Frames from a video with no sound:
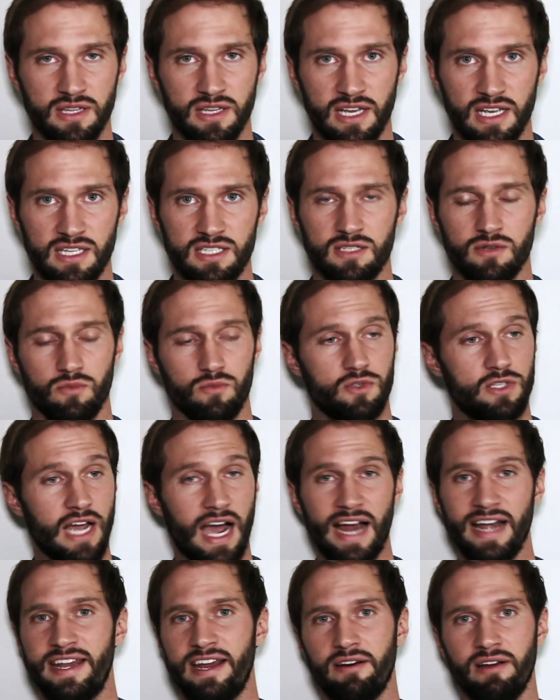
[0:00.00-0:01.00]
this,
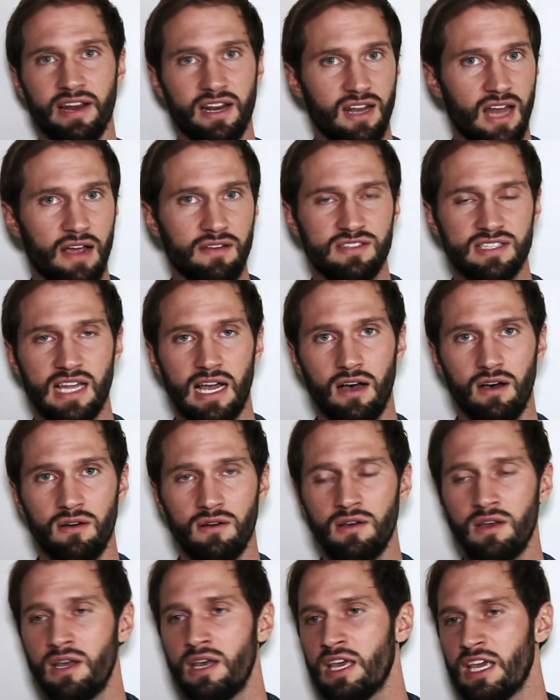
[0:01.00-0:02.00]
dietary and lifestyle,